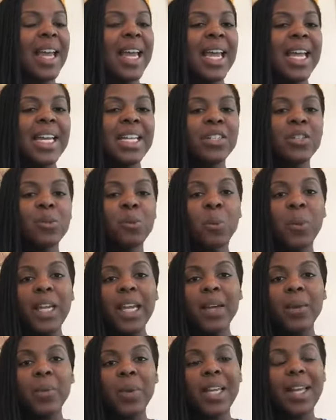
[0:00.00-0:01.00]
Each
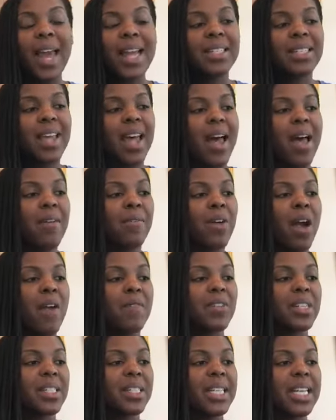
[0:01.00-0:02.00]
week we like to have
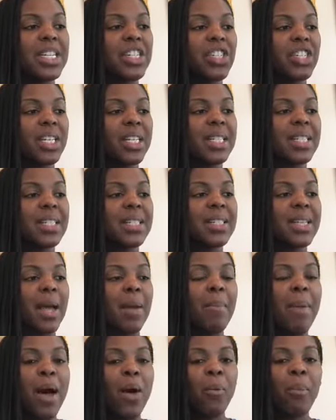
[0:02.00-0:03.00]
conversations
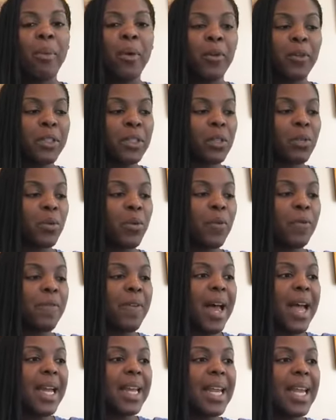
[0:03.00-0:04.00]
about personal
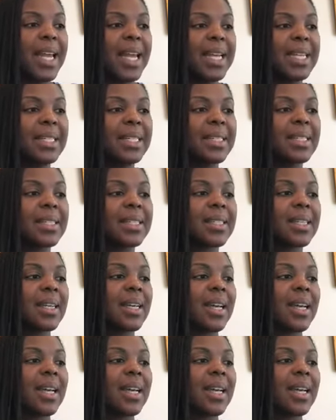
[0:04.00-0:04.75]
finance